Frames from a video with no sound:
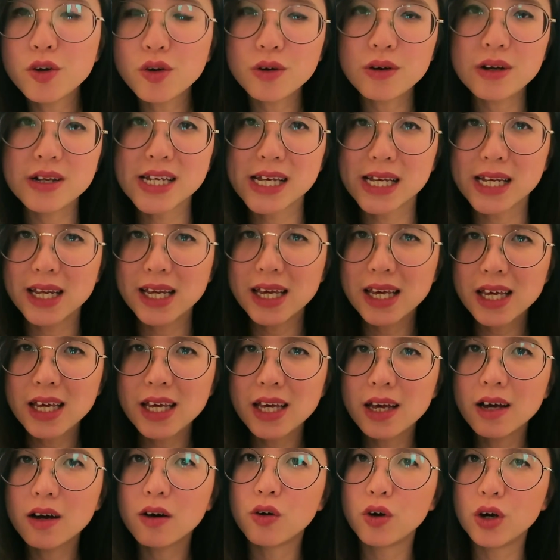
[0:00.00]
though it's an
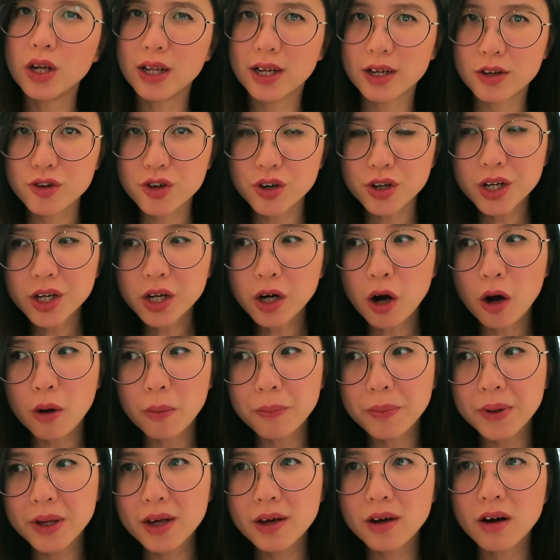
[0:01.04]
or electronic
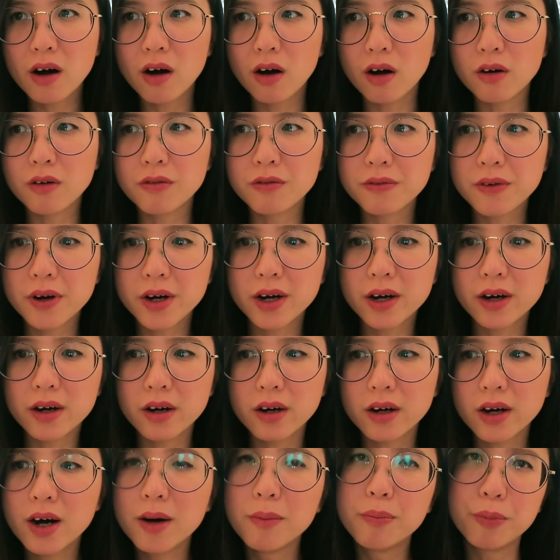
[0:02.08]
copy of
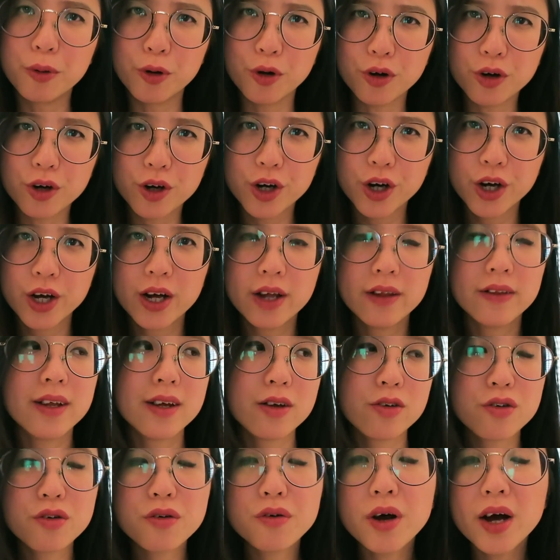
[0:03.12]
a book, they
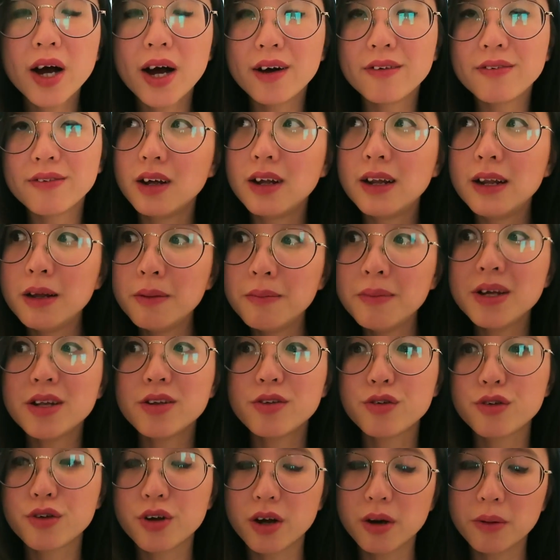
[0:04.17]
do have a limit
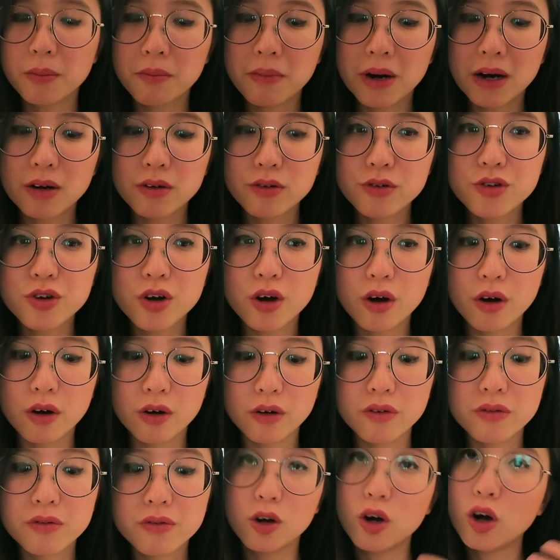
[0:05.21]
to the amount
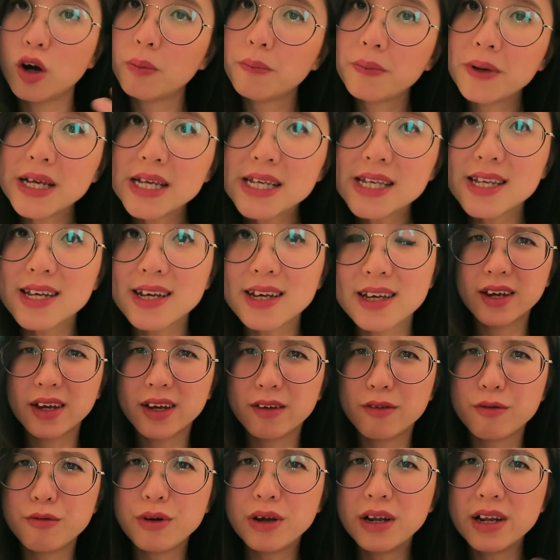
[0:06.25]
of copies they
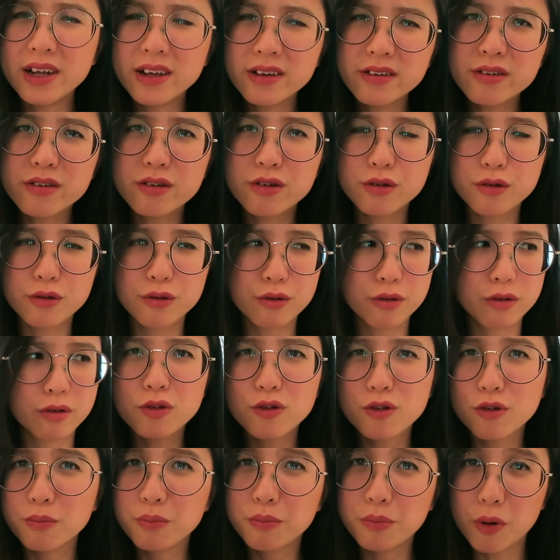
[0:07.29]
can release to
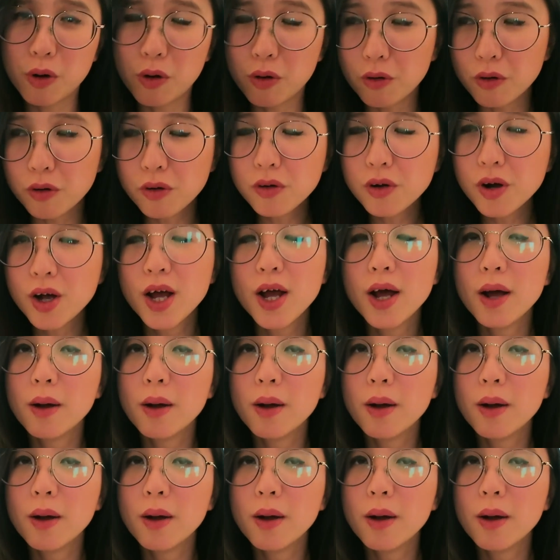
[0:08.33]
borrow,